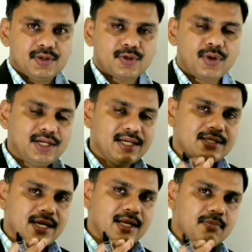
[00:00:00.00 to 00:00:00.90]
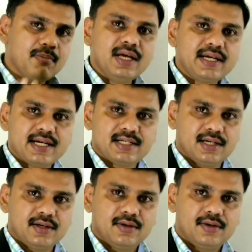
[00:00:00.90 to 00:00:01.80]
So it is an
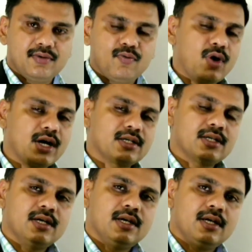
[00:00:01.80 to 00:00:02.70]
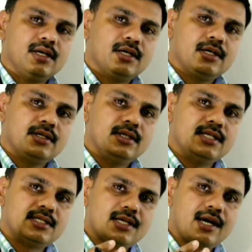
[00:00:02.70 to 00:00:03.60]
implication what
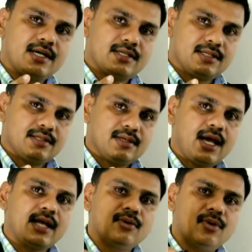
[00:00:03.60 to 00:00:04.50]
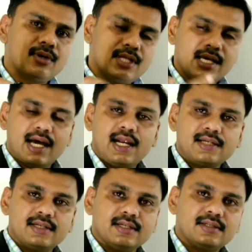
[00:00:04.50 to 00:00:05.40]
the stars and or the
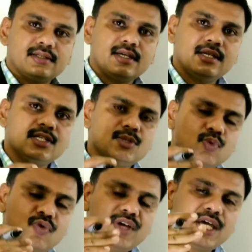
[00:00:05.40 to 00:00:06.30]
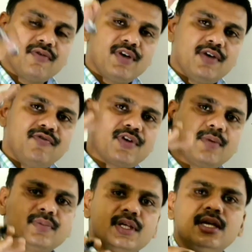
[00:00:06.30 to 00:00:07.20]
galaxies, it is moving away
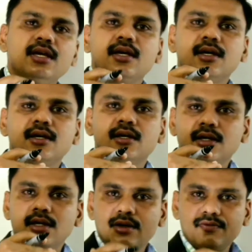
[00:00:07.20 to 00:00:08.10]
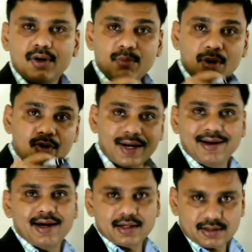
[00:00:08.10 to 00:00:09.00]
from our
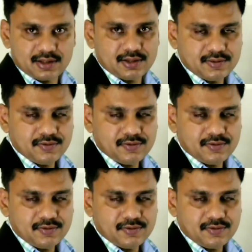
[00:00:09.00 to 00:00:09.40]
earth.